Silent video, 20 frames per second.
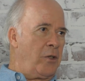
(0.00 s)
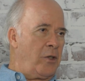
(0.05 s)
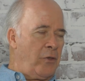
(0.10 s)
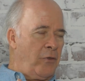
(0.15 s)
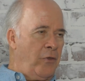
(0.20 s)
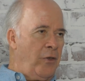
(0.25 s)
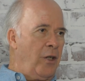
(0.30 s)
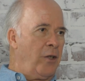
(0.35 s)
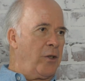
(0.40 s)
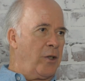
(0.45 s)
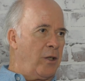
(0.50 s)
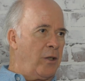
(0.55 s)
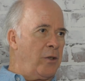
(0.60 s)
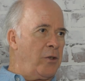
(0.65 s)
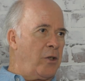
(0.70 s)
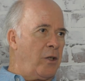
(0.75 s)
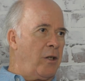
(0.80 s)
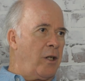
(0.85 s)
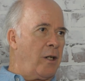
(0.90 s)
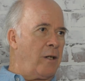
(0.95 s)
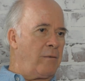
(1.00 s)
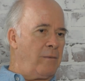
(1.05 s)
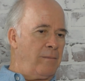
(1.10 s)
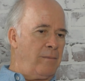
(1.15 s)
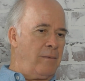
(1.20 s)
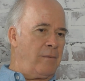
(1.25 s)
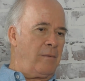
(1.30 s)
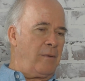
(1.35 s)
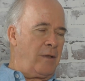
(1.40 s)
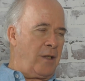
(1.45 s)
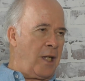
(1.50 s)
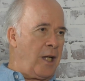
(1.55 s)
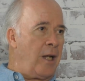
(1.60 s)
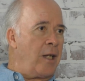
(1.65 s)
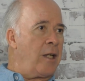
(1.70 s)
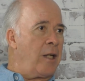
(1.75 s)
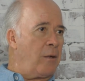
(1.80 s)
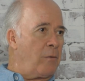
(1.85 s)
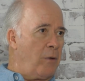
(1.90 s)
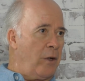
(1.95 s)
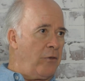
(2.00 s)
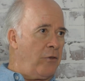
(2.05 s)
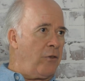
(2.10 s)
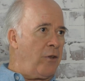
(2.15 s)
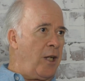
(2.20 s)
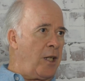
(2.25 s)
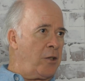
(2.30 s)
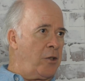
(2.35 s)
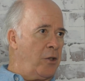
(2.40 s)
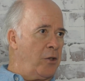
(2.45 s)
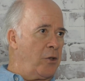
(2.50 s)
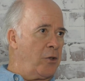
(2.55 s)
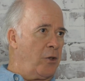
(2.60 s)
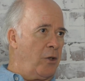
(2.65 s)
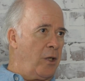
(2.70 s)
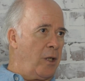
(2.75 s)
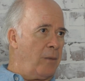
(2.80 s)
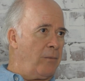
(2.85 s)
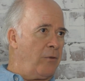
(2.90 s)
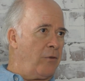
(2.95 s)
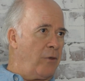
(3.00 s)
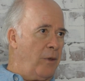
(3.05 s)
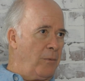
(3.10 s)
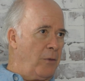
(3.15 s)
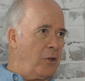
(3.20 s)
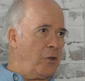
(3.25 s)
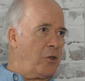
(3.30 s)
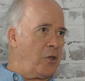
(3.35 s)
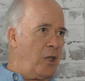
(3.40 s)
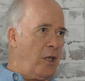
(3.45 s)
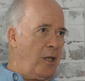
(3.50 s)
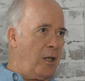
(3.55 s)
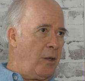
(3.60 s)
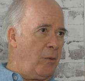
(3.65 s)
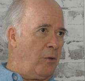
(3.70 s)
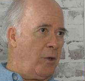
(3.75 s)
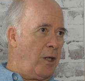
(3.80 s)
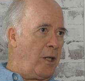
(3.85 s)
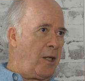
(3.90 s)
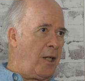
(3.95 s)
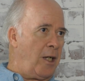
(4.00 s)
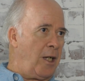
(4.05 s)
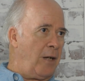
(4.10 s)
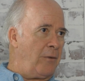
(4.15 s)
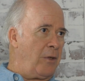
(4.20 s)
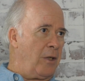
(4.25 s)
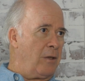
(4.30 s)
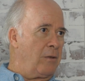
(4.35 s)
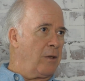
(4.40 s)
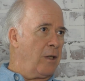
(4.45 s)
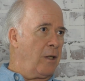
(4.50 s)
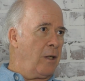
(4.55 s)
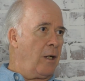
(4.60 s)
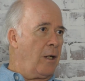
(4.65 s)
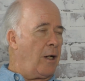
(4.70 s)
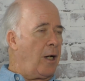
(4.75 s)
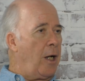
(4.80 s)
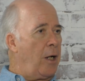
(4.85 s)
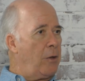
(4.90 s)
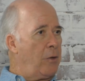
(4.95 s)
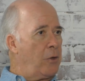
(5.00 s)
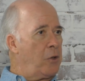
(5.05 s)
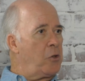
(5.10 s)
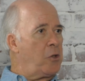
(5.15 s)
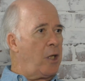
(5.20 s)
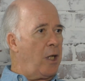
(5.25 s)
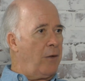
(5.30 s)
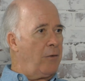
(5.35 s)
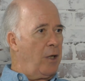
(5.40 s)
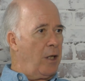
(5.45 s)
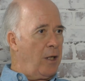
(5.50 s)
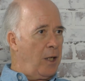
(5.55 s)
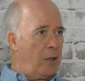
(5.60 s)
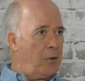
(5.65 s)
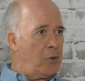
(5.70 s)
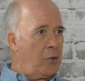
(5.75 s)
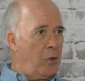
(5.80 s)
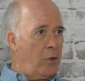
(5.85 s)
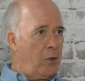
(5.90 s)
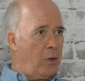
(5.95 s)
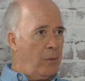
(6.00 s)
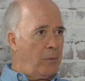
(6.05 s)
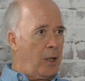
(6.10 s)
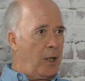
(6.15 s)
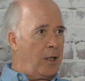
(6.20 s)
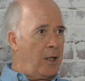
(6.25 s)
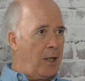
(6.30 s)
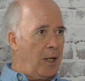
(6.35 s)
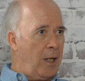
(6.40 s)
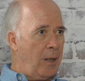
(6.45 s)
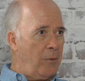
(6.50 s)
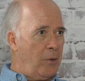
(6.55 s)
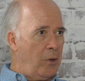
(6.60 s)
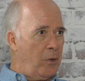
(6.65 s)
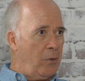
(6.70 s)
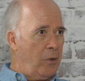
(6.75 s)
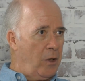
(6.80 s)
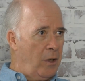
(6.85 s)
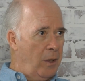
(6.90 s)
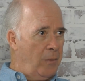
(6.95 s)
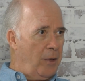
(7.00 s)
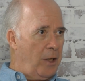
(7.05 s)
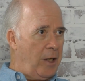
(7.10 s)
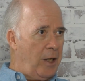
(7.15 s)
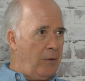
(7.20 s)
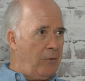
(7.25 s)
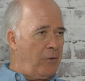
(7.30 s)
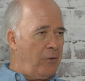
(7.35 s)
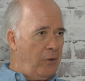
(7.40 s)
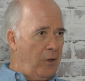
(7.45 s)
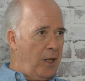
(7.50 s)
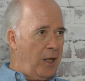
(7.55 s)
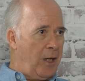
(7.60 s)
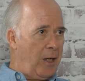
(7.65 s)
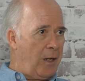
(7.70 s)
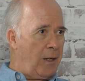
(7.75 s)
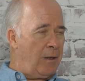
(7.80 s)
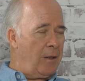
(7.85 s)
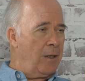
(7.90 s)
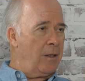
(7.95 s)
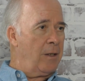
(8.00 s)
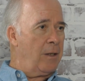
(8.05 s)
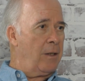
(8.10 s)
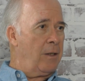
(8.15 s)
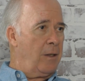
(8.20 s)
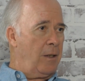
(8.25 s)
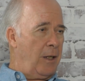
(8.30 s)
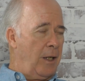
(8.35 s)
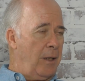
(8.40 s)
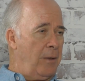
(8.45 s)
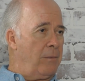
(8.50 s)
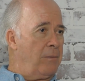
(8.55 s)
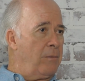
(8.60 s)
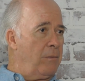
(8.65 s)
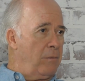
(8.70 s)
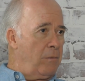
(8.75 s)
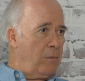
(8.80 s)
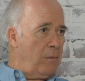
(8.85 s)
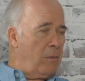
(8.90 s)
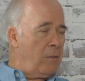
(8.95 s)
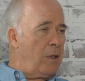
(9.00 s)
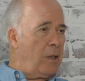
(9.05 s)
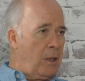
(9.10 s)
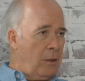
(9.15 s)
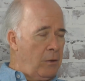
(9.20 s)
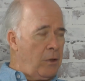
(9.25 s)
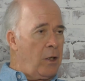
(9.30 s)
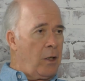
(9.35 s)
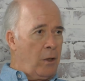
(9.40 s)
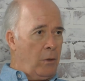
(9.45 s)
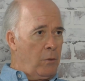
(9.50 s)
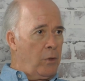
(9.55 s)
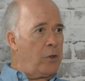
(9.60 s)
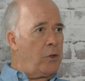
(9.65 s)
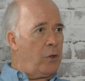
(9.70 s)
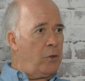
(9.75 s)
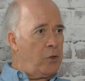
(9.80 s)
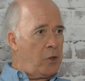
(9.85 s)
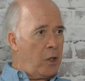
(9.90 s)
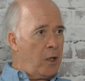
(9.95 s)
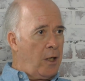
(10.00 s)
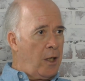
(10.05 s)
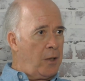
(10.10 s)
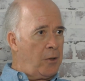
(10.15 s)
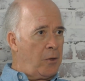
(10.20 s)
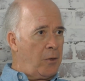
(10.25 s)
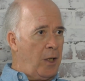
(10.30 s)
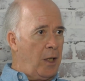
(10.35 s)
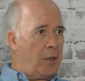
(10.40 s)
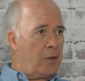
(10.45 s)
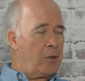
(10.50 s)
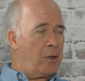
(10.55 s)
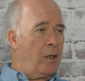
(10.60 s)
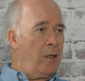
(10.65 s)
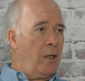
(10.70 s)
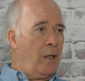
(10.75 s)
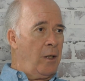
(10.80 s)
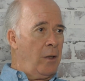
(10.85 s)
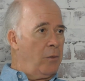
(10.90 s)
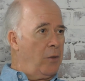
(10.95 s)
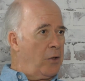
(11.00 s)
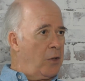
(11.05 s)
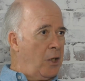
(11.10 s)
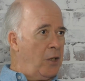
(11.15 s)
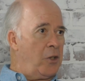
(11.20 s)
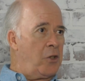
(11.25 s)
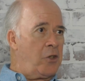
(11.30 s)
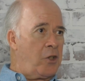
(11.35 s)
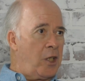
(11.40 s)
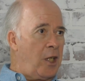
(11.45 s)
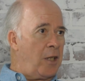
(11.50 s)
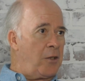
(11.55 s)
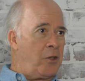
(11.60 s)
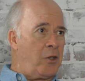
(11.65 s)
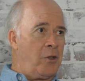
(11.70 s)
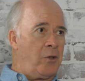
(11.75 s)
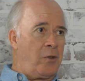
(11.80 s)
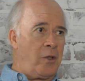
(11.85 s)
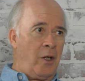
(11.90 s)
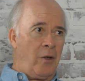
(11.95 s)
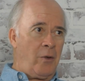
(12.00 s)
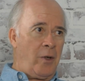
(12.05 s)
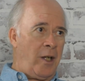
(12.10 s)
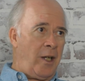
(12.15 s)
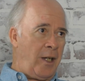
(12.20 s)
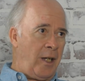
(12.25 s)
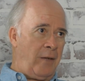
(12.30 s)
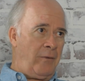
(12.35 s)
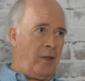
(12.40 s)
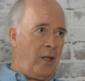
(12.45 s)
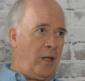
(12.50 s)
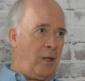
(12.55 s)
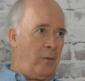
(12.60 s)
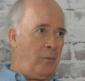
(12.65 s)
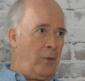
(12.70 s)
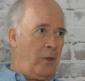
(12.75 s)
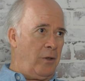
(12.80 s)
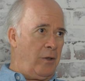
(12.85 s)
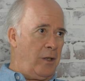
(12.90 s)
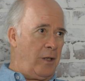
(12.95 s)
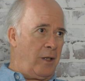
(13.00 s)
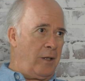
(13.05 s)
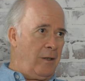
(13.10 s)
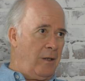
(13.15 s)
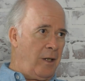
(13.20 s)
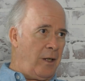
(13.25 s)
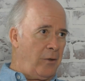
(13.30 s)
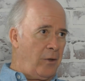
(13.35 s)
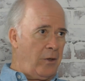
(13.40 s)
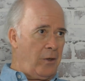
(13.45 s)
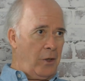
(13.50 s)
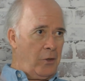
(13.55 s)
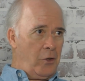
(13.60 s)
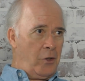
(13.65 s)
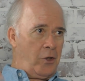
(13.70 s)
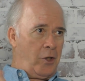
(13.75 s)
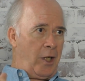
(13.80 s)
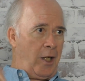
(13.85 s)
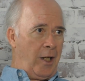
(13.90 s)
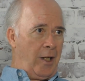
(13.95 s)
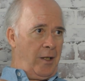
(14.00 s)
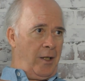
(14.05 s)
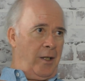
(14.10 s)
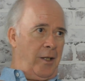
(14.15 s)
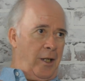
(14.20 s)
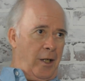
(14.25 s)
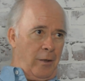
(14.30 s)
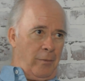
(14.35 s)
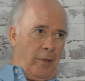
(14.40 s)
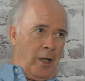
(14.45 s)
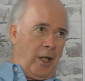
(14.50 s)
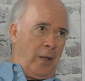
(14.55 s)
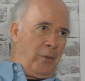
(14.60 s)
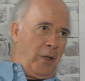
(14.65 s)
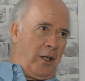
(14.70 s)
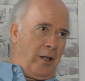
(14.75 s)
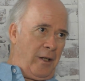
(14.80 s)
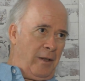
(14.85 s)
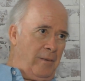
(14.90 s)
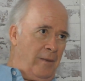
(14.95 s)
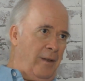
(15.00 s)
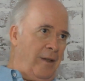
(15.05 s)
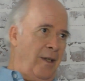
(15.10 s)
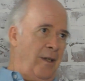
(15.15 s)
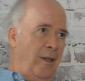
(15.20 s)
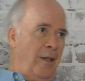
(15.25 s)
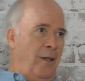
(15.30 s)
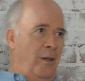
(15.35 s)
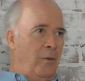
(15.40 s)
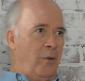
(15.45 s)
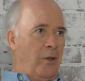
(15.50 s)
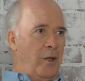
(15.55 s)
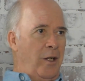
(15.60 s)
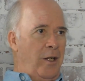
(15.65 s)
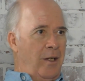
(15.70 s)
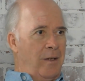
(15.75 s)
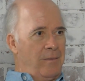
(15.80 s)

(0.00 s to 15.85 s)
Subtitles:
filters can get reflections on them from the sun and what have you. I always have a lens hood on my camera to eliminate flare and reduce contrast. With these sets, you don't have that ability, other than standing there maybe and with